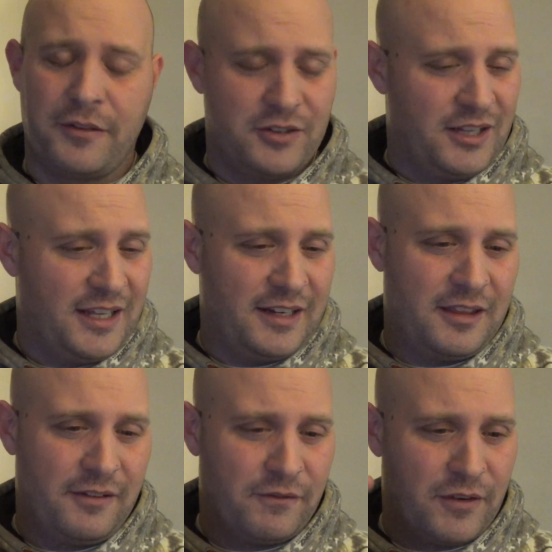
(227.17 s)
I've deleted
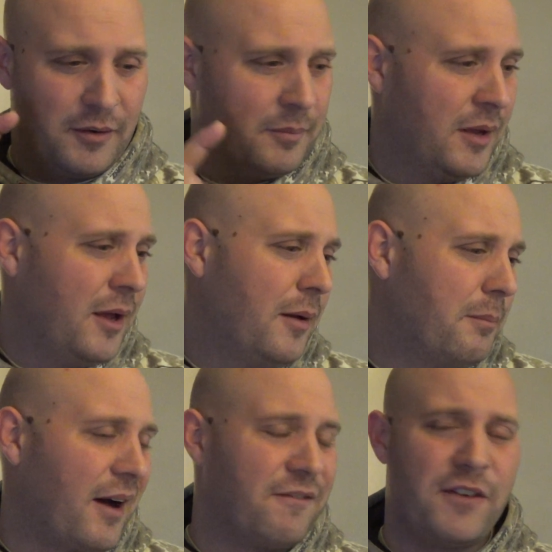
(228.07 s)
them from
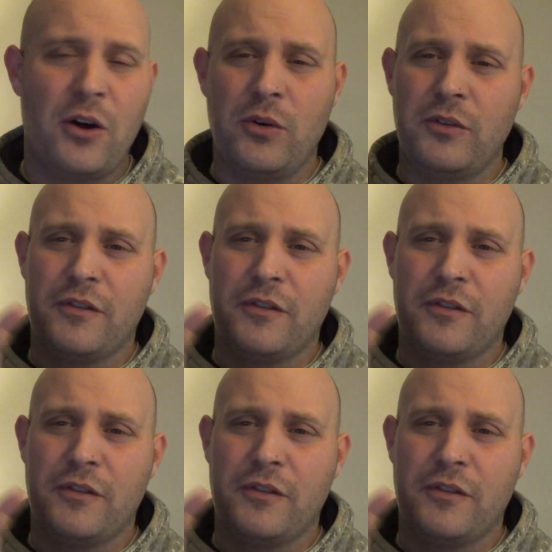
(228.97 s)
my phone,